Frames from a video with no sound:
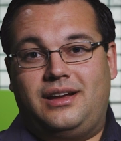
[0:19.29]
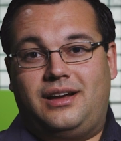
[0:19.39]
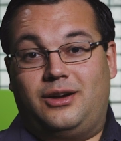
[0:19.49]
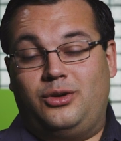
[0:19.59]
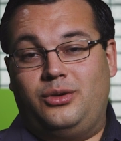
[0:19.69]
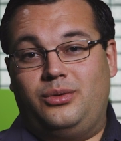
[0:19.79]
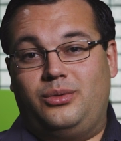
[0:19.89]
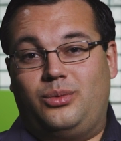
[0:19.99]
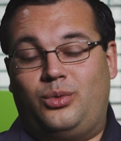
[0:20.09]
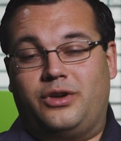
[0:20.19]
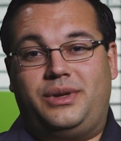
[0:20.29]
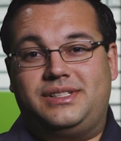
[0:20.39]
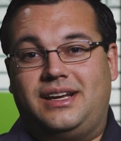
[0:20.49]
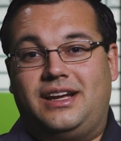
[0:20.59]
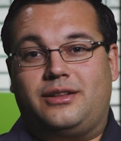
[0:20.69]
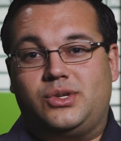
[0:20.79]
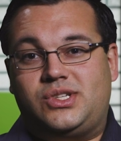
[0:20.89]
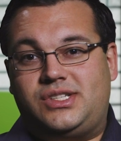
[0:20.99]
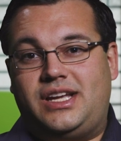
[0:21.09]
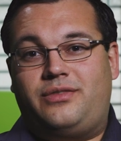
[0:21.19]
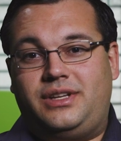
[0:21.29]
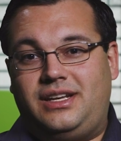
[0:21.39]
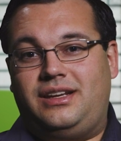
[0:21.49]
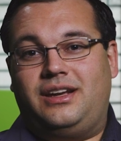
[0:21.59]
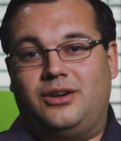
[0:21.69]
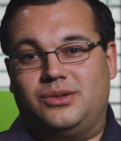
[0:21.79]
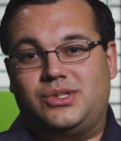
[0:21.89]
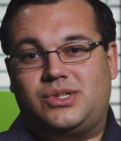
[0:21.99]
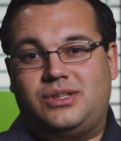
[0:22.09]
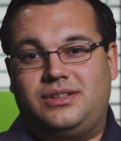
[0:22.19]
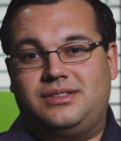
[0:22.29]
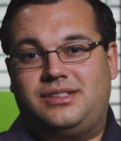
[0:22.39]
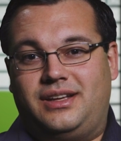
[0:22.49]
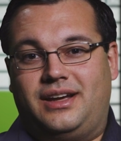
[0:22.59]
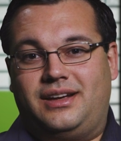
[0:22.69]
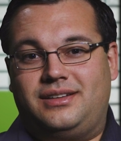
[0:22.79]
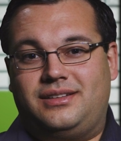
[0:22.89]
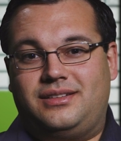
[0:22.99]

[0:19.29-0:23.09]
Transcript: uh, who would have been together 70 years today.